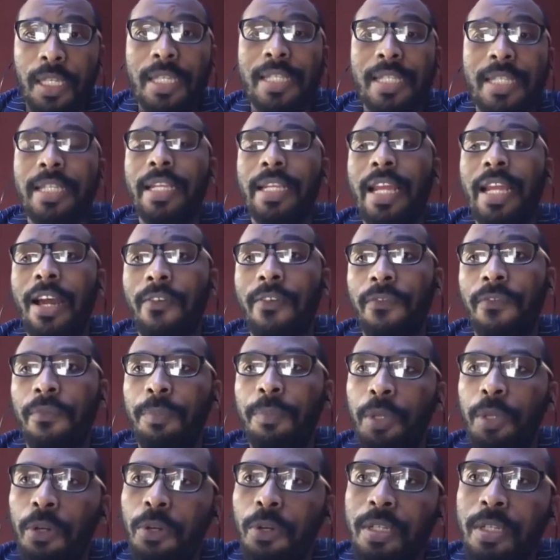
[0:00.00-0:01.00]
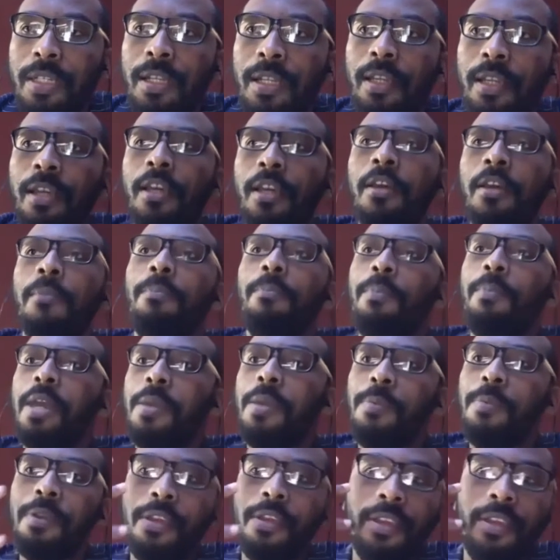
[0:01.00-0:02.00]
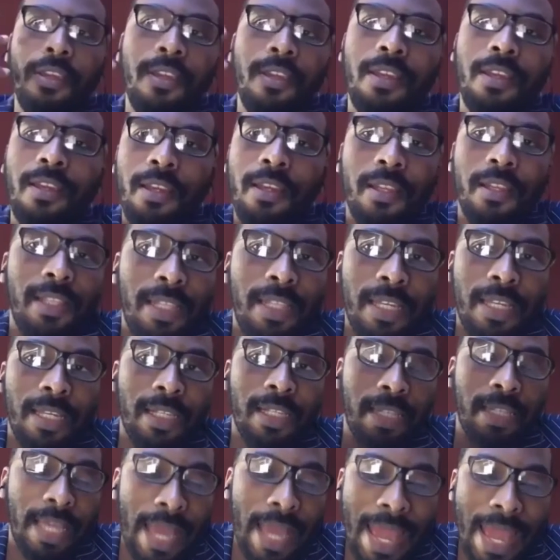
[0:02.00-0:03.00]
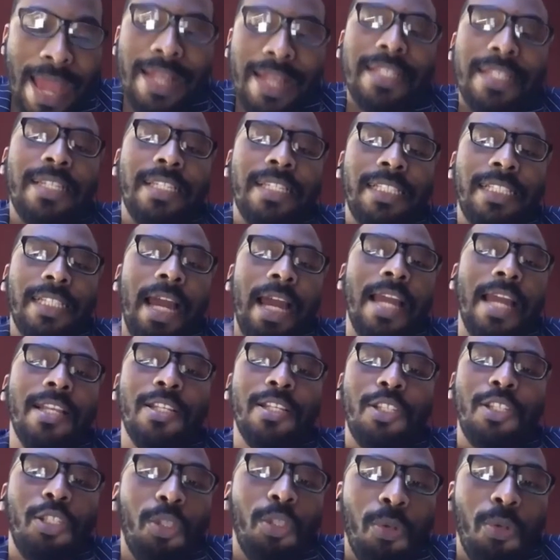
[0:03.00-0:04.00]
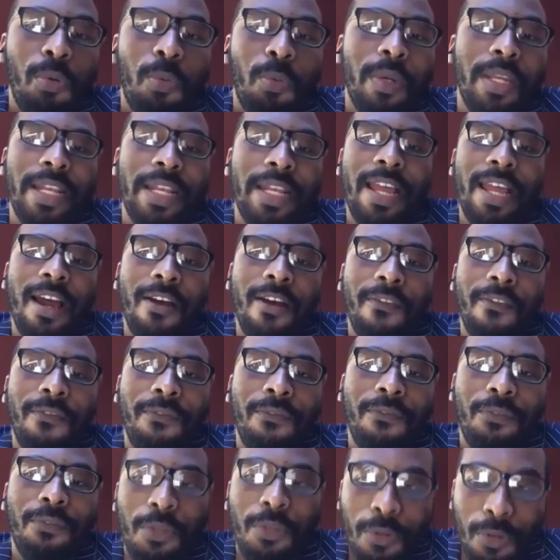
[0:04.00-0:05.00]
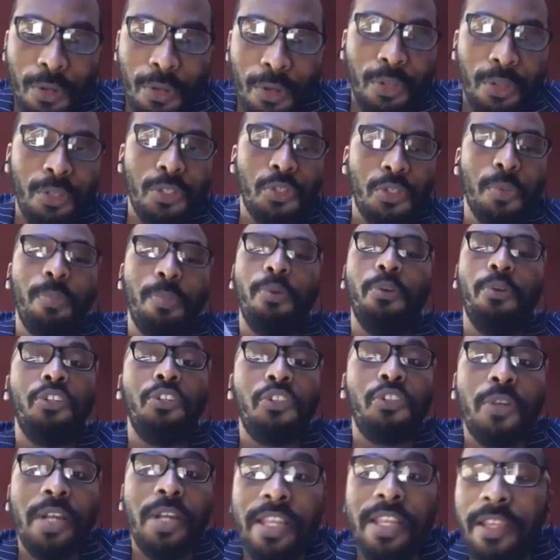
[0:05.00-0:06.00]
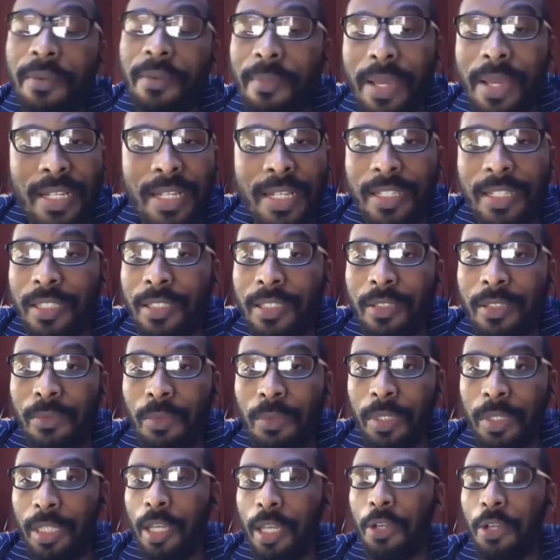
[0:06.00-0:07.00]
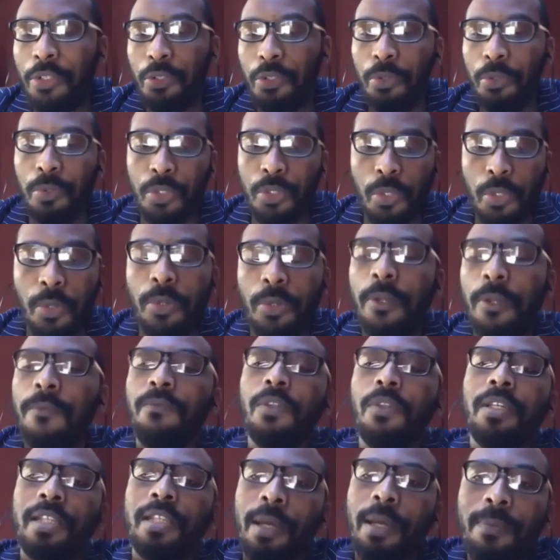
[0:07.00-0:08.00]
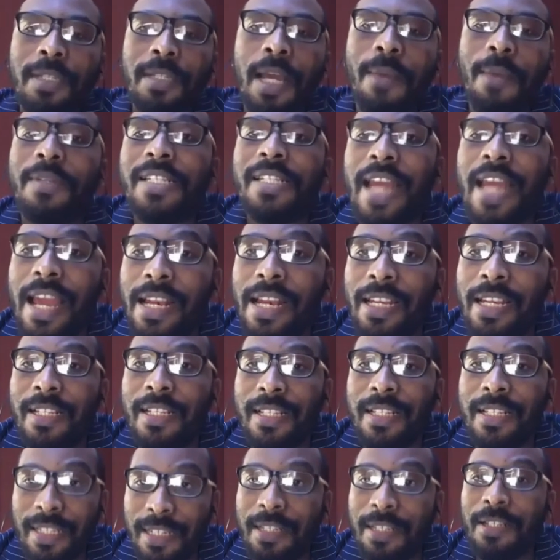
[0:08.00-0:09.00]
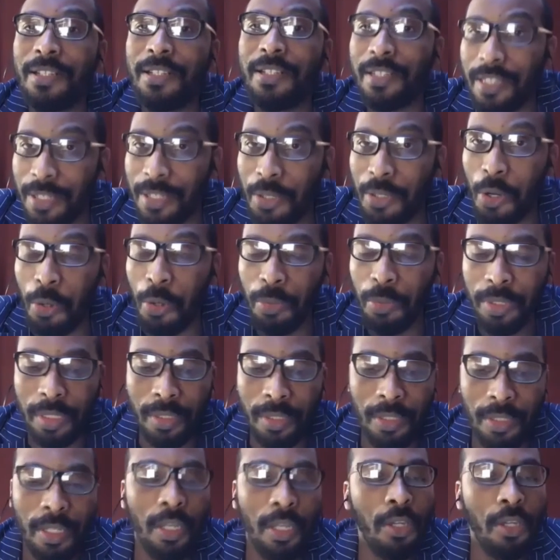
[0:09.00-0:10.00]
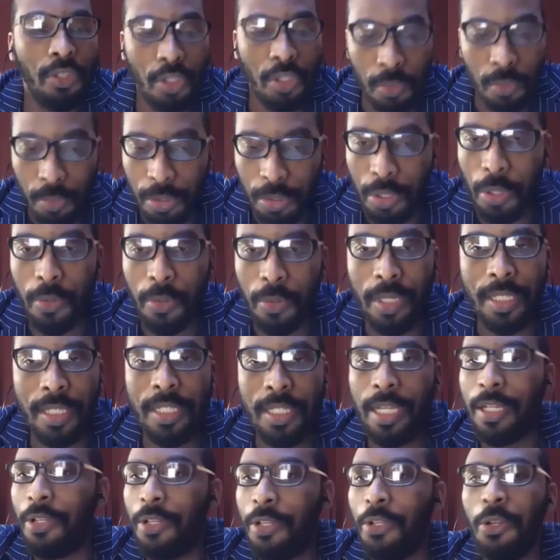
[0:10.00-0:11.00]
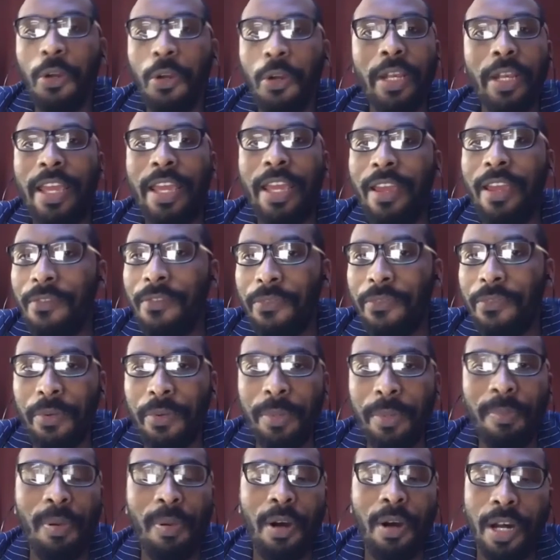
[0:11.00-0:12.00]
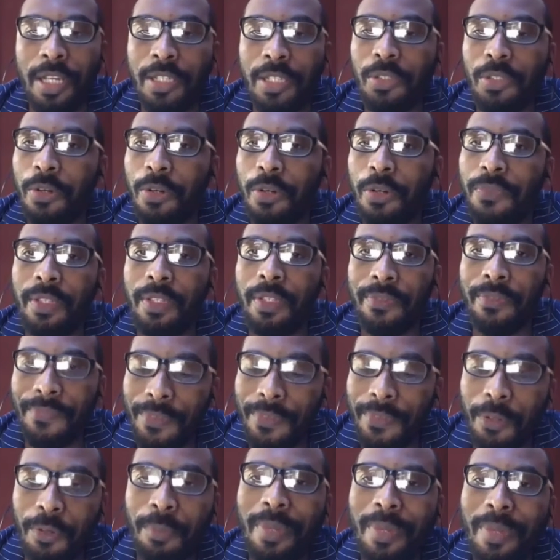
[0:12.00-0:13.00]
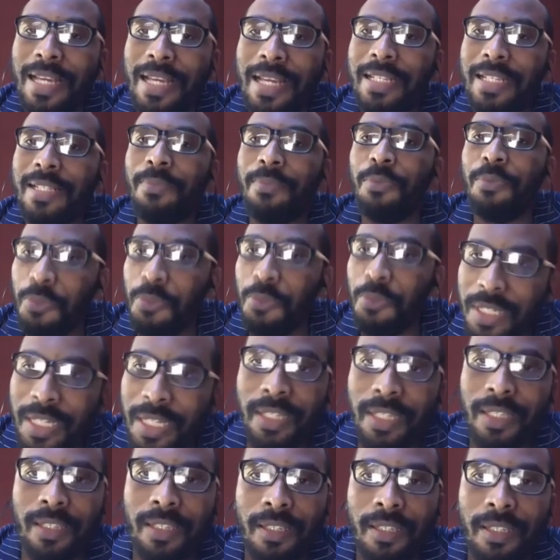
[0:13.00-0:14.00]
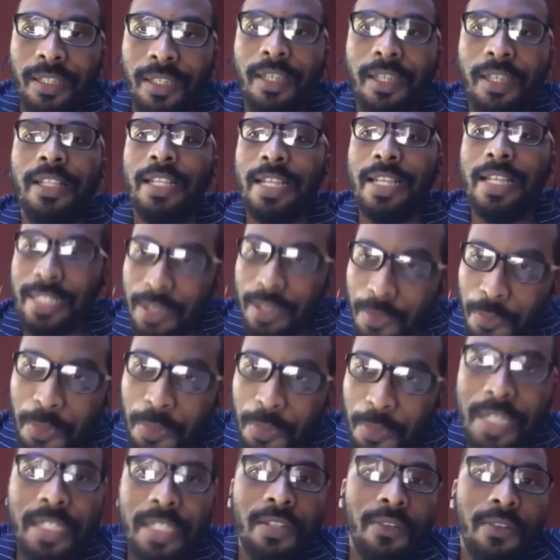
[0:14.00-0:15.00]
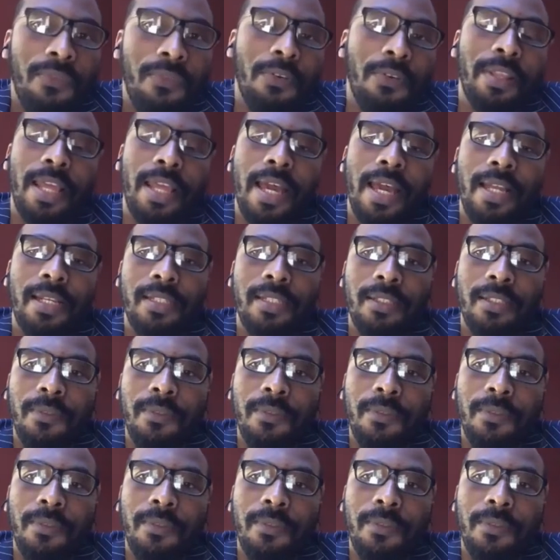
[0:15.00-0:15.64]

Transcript: is enough, because maybe the actor shines through enough to portray the message without you. So sometimes silence is golden. You would notice that not every part of the film has music. There's a reason for that,